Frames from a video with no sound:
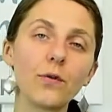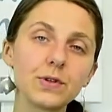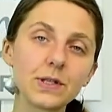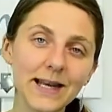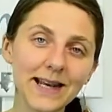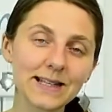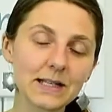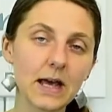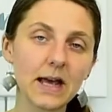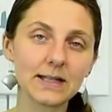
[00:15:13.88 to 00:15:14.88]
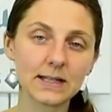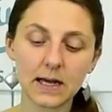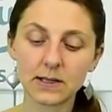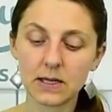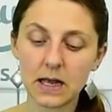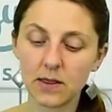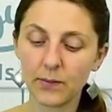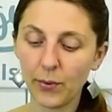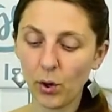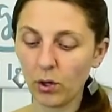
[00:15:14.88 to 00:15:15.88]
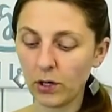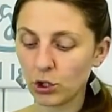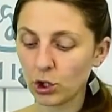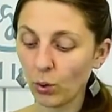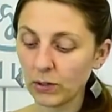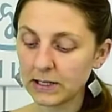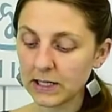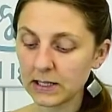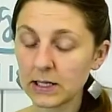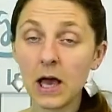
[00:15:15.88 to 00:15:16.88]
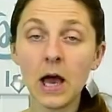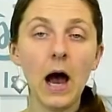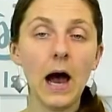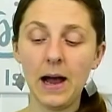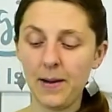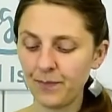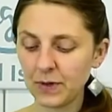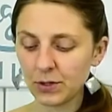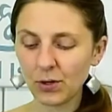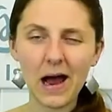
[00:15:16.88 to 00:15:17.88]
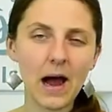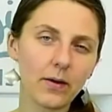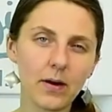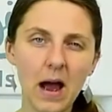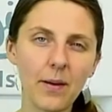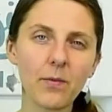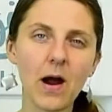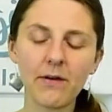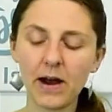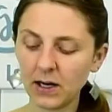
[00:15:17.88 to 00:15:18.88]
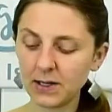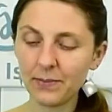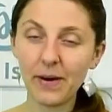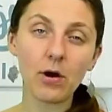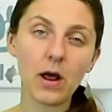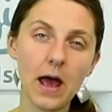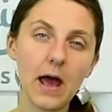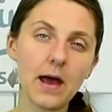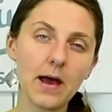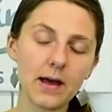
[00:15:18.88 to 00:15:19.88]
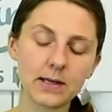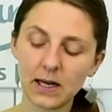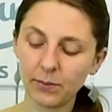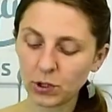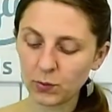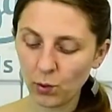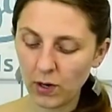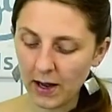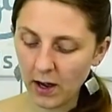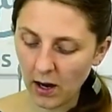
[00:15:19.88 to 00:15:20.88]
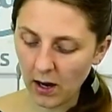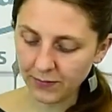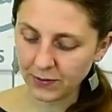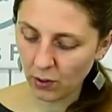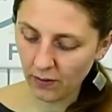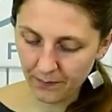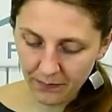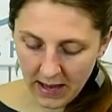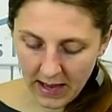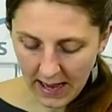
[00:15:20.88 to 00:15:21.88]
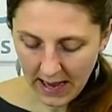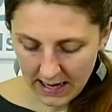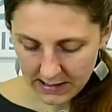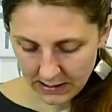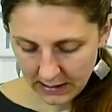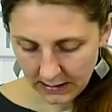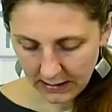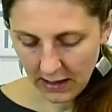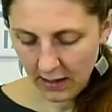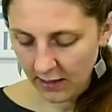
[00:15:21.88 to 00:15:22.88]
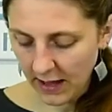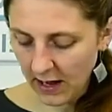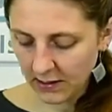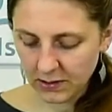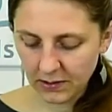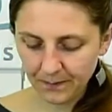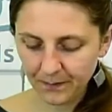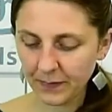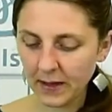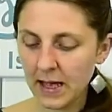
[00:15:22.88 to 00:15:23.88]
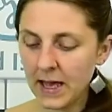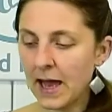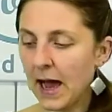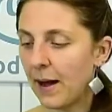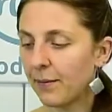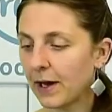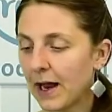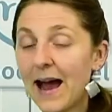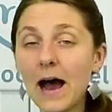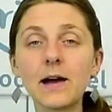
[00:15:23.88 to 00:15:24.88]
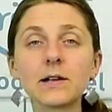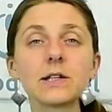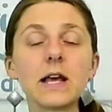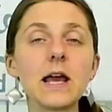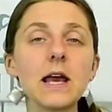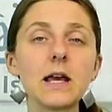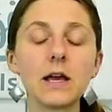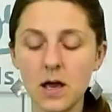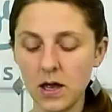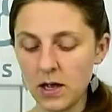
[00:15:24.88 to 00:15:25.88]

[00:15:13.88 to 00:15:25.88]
of seeds, it says in the book, toasted. So I reckon it's about a tablespoon and a half. So I'm adding that. I'm gonna add a